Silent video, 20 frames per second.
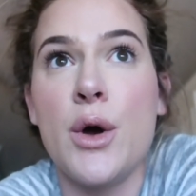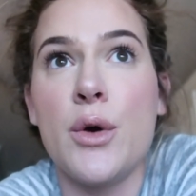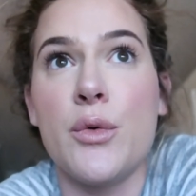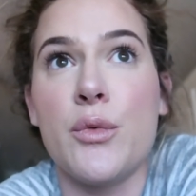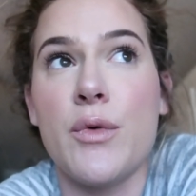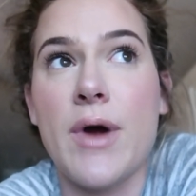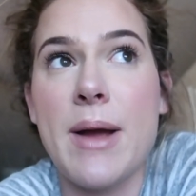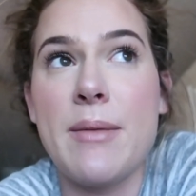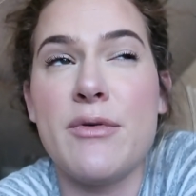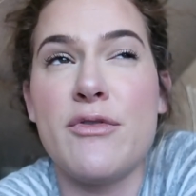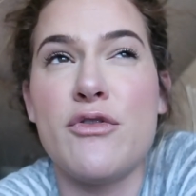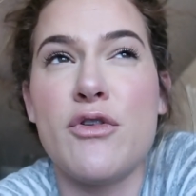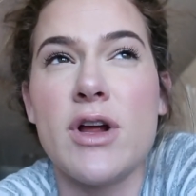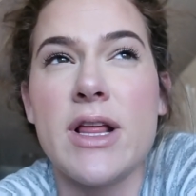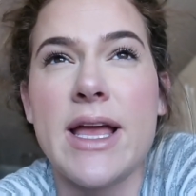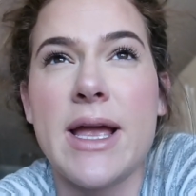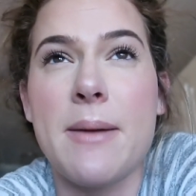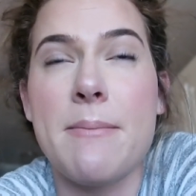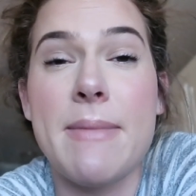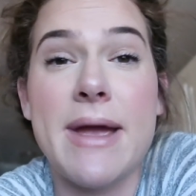right before,
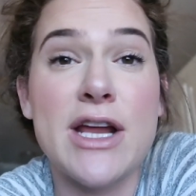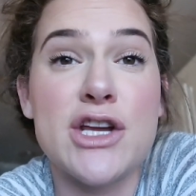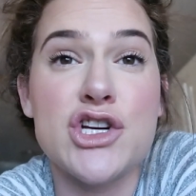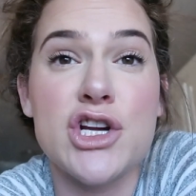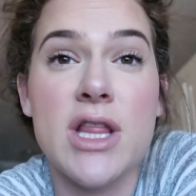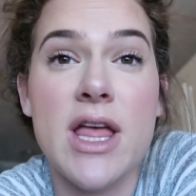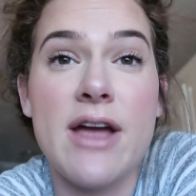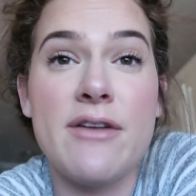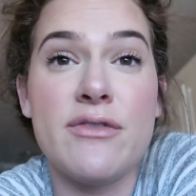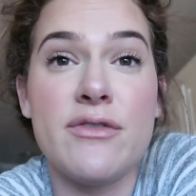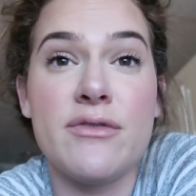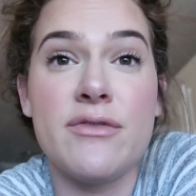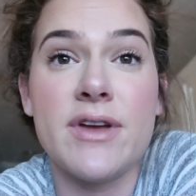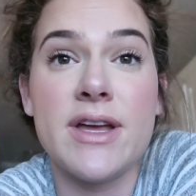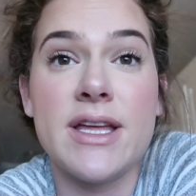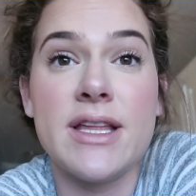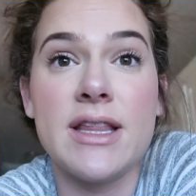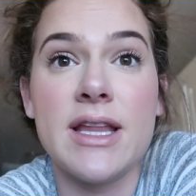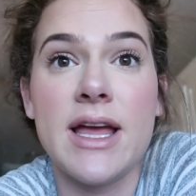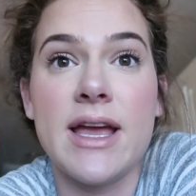like, a major life
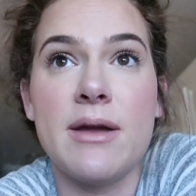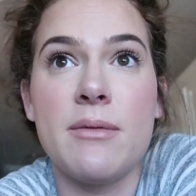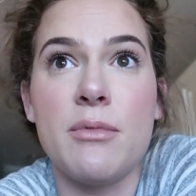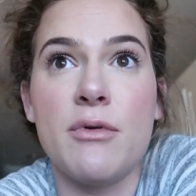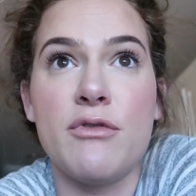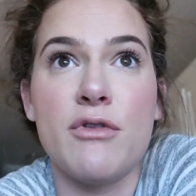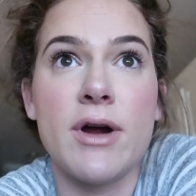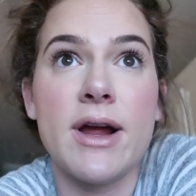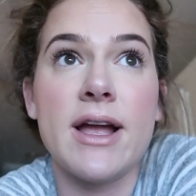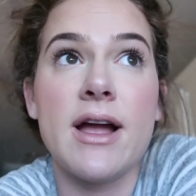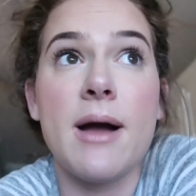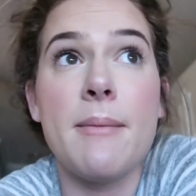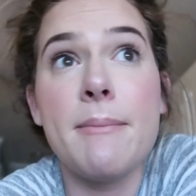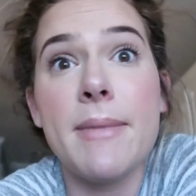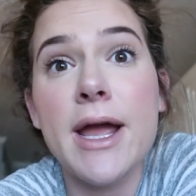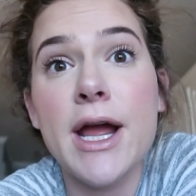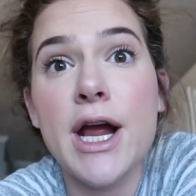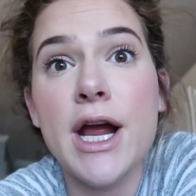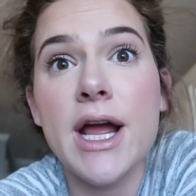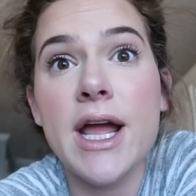event, like, before I got
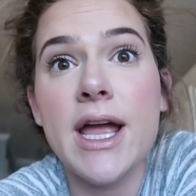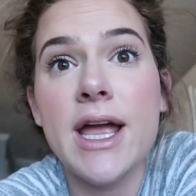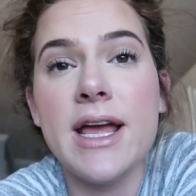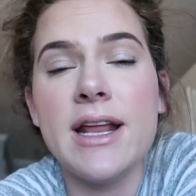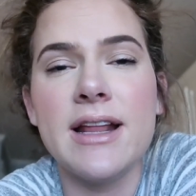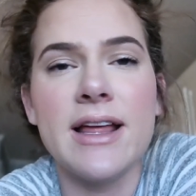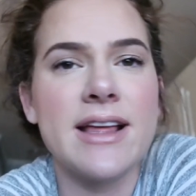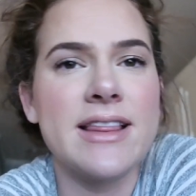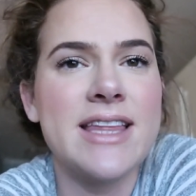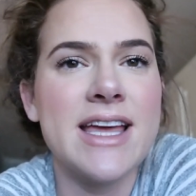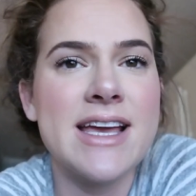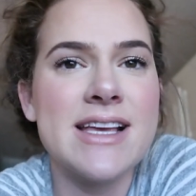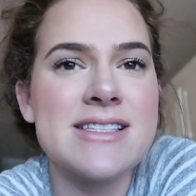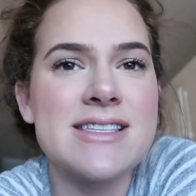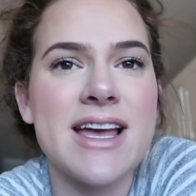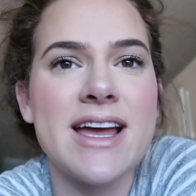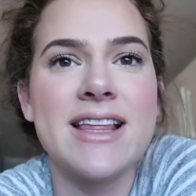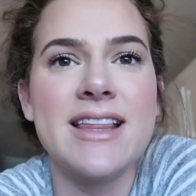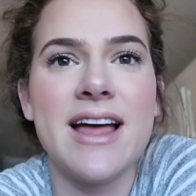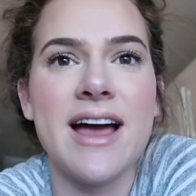married, like,
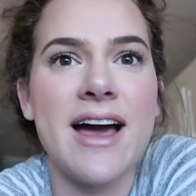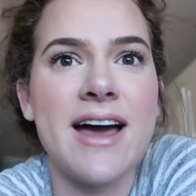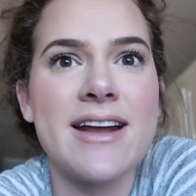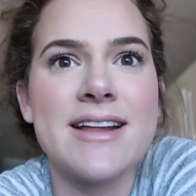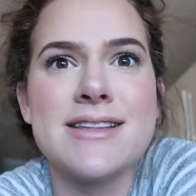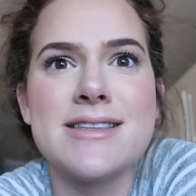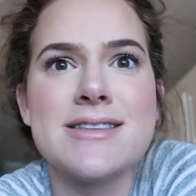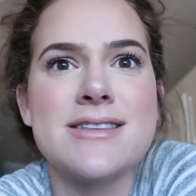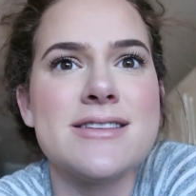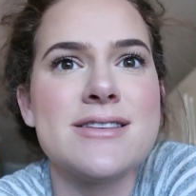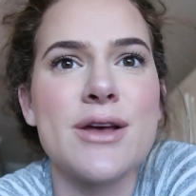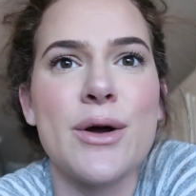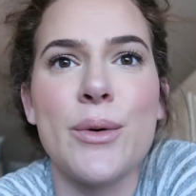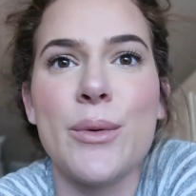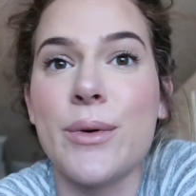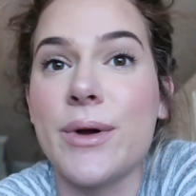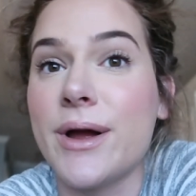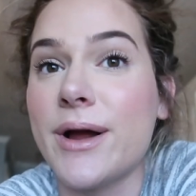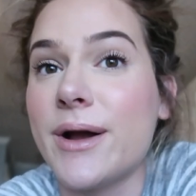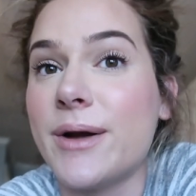things like that. It's so
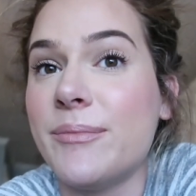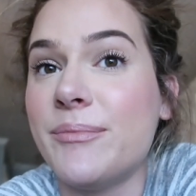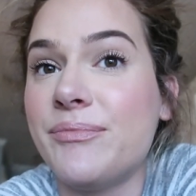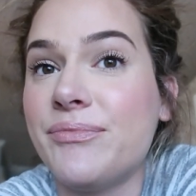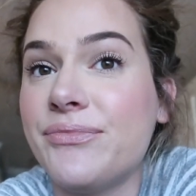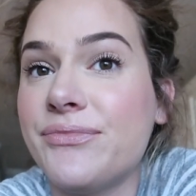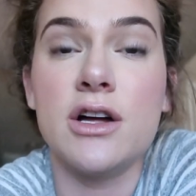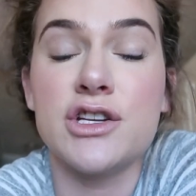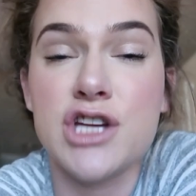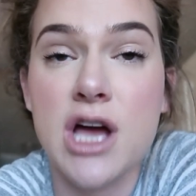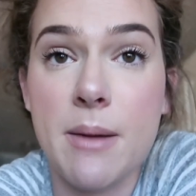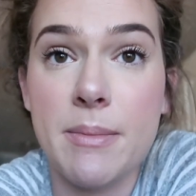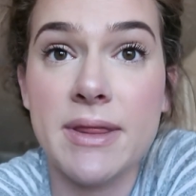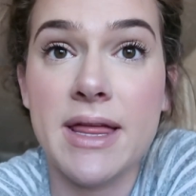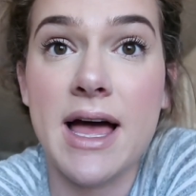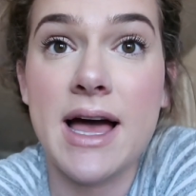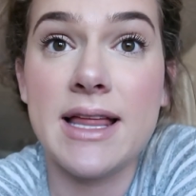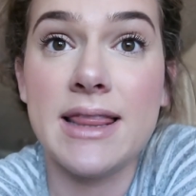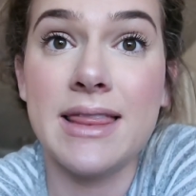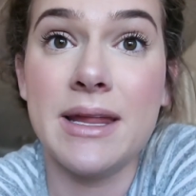weird. On top of
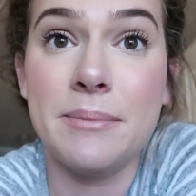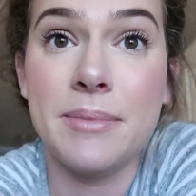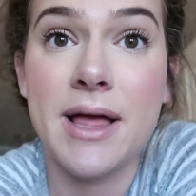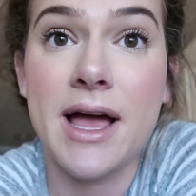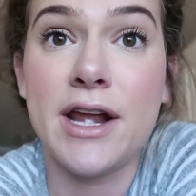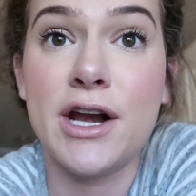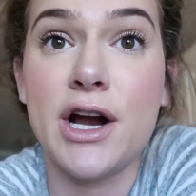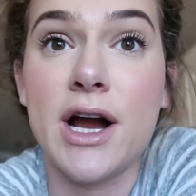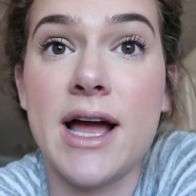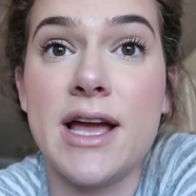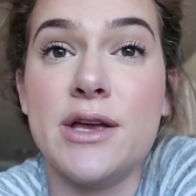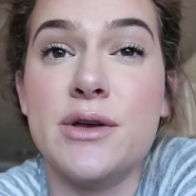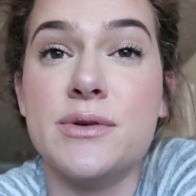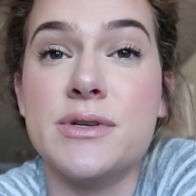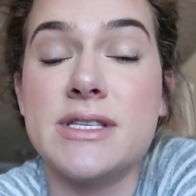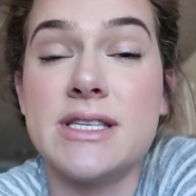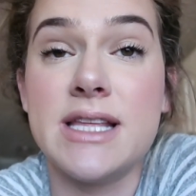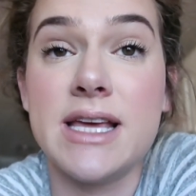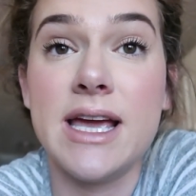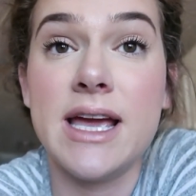that lip liner, I
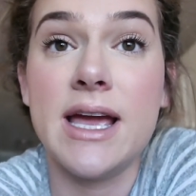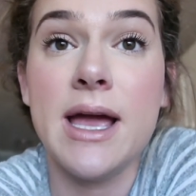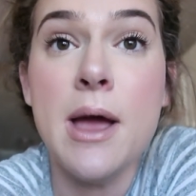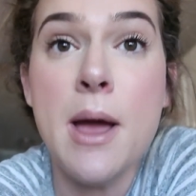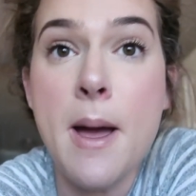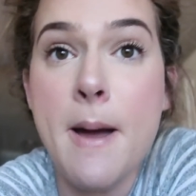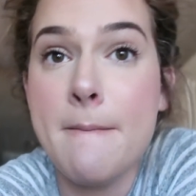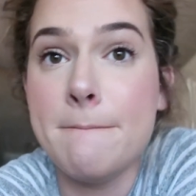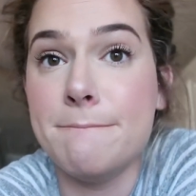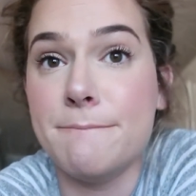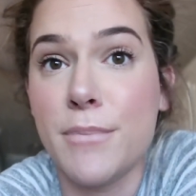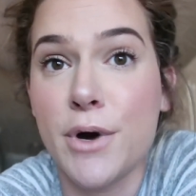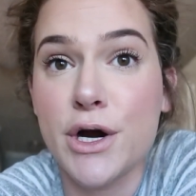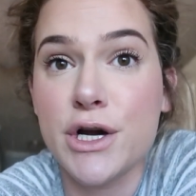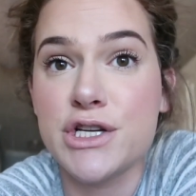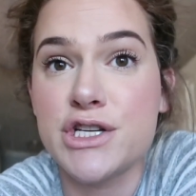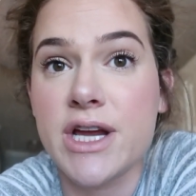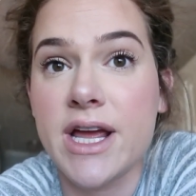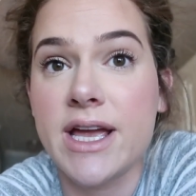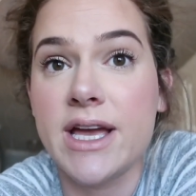used the
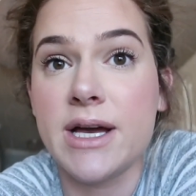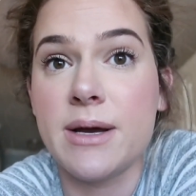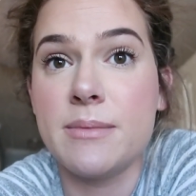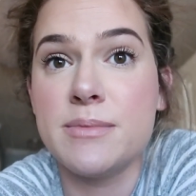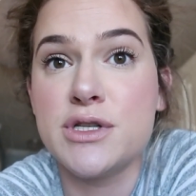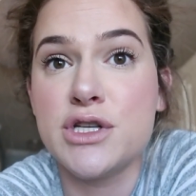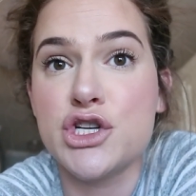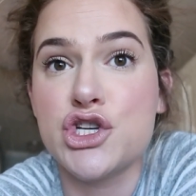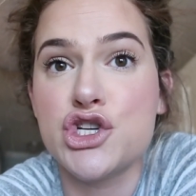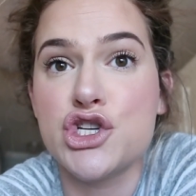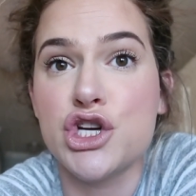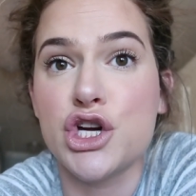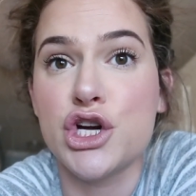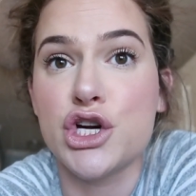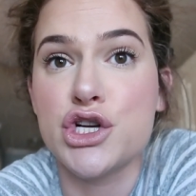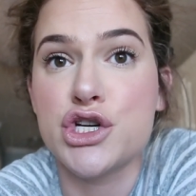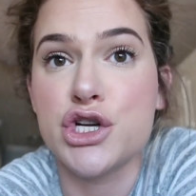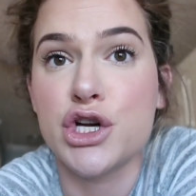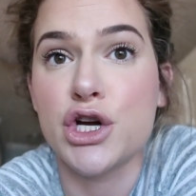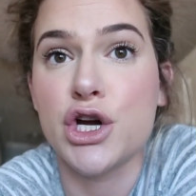Marc Jacobs
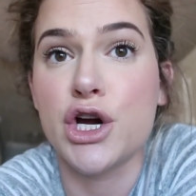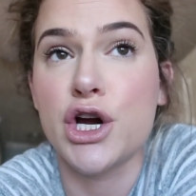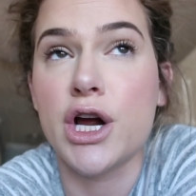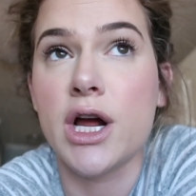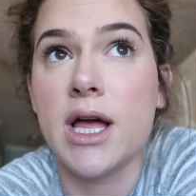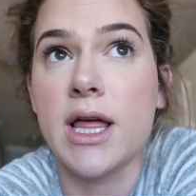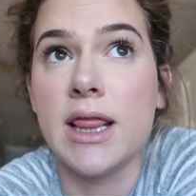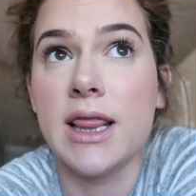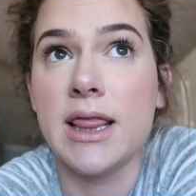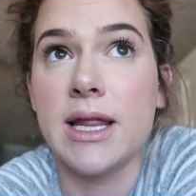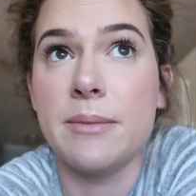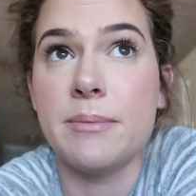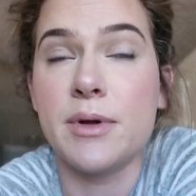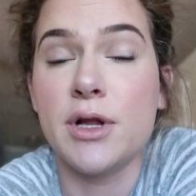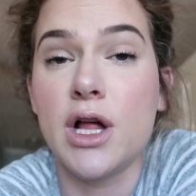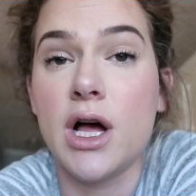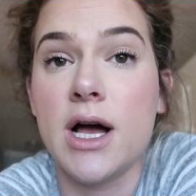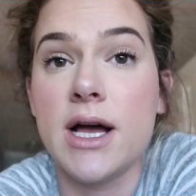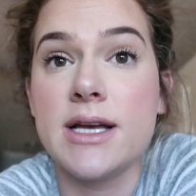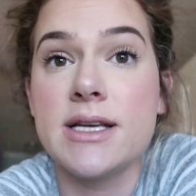Sugar Sugar lip
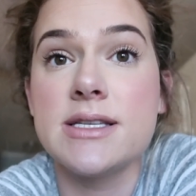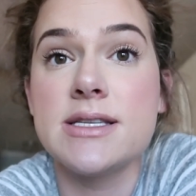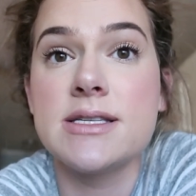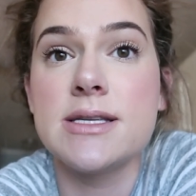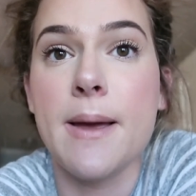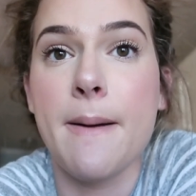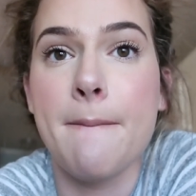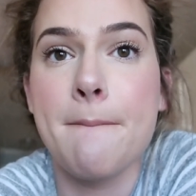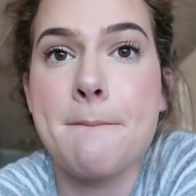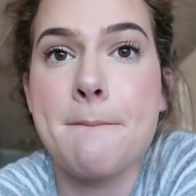gloss.